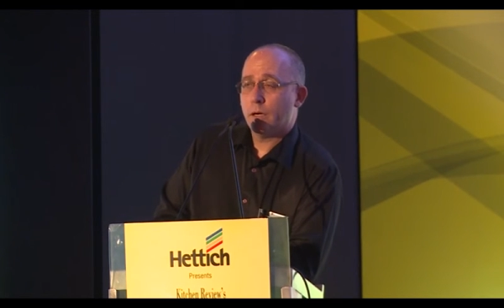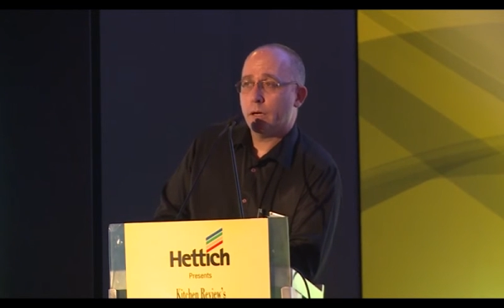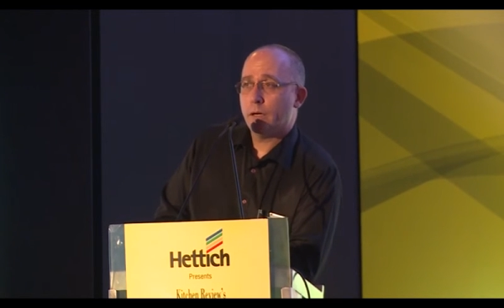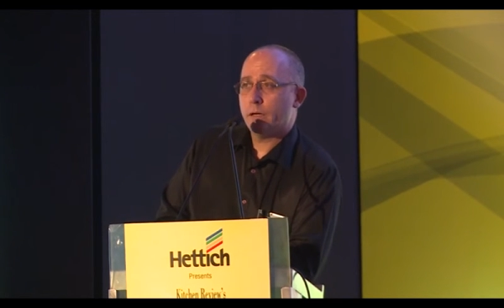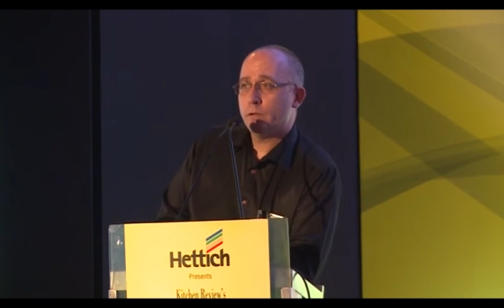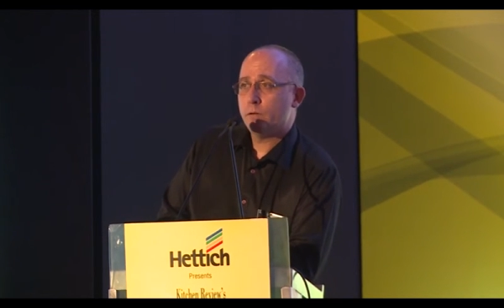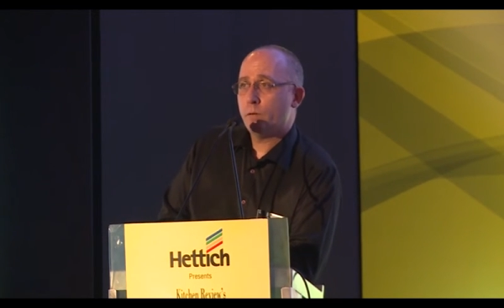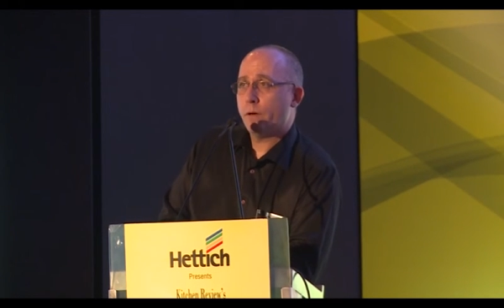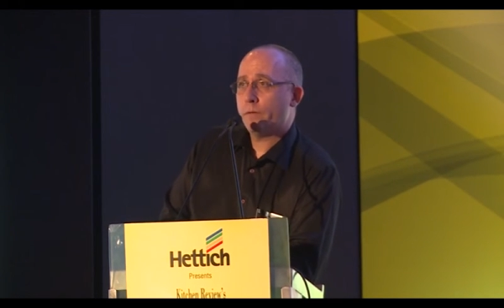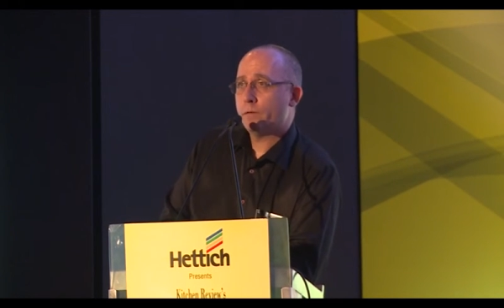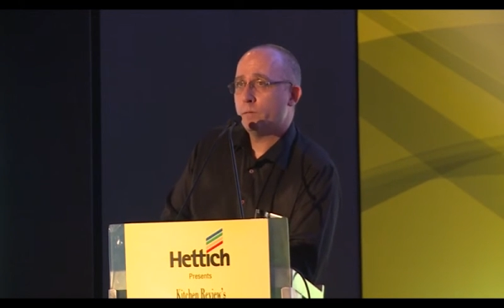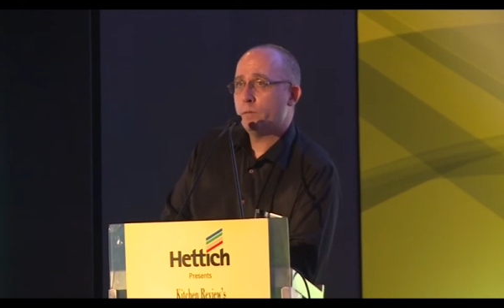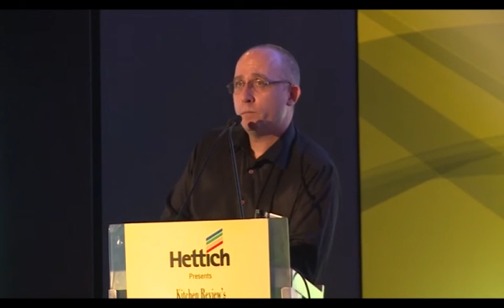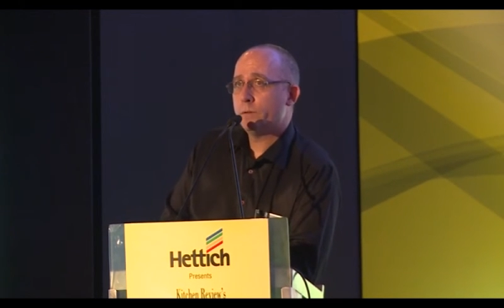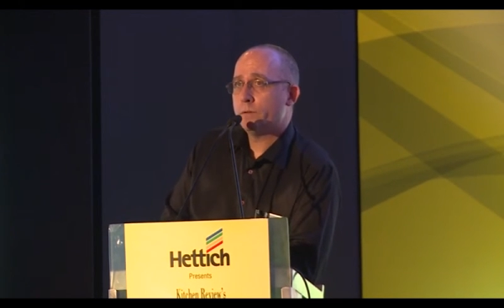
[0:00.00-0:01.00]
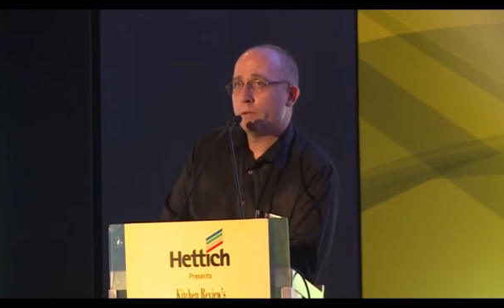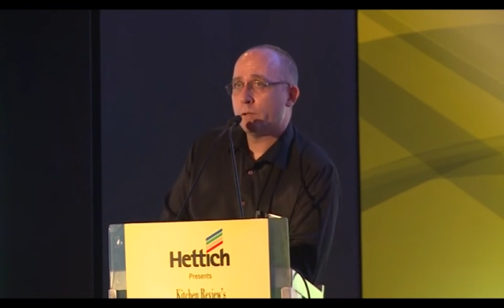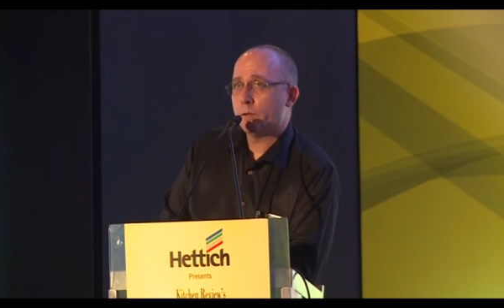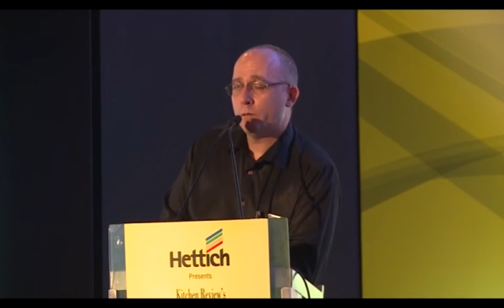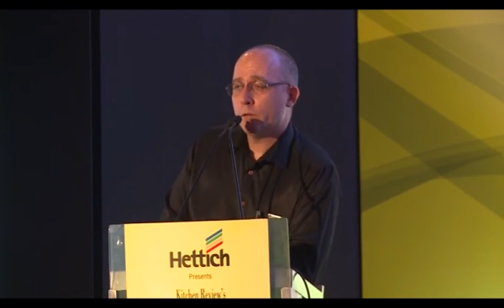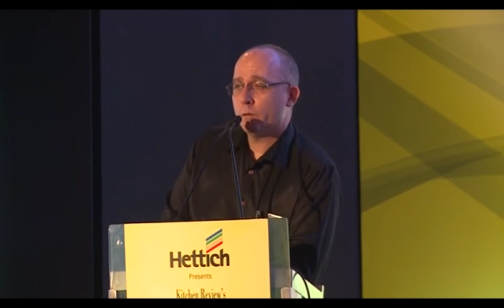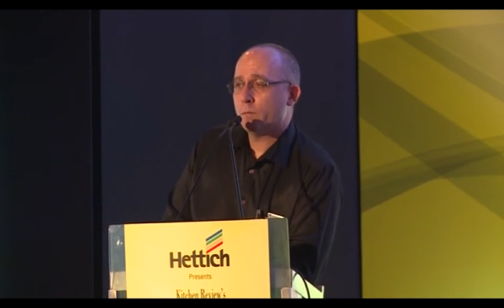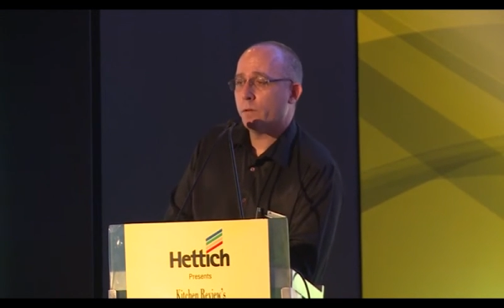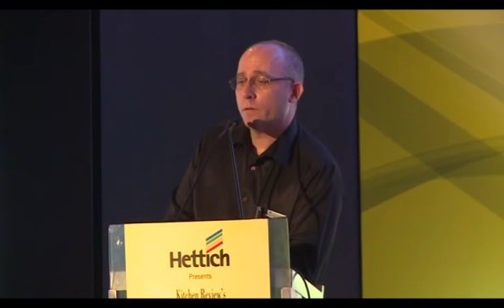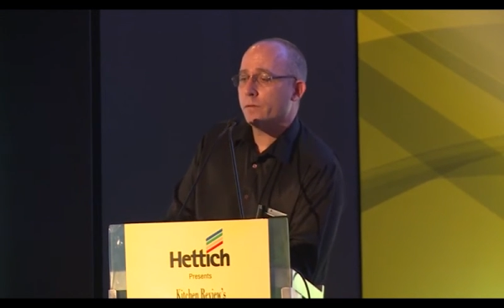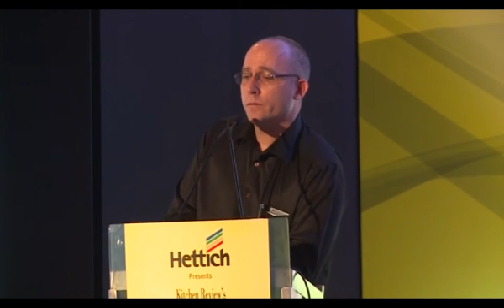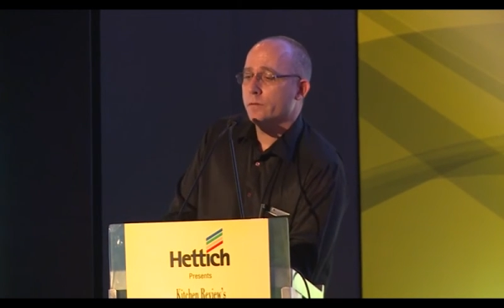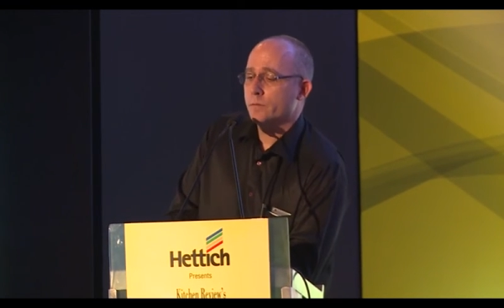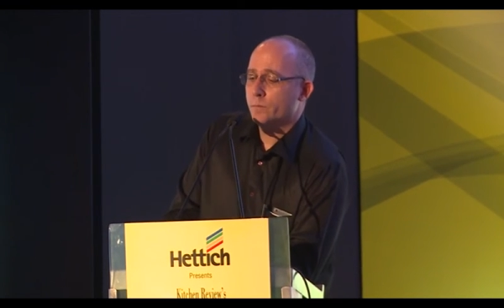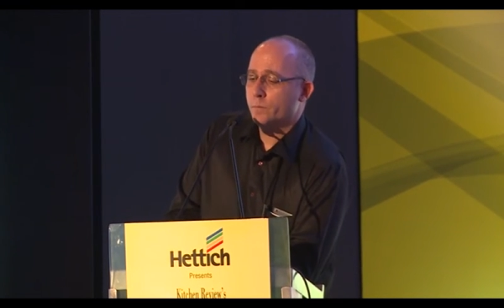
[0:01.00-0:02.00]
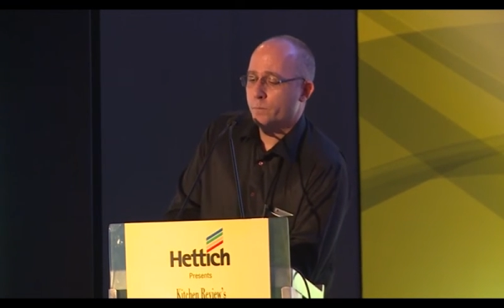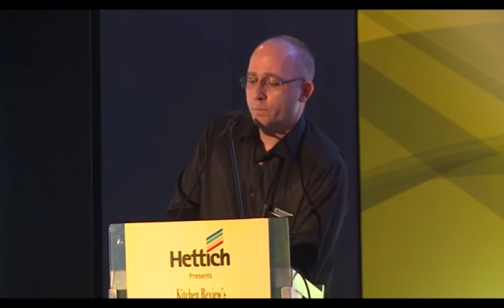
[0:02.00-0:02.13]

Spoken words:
And you have to be particular about this,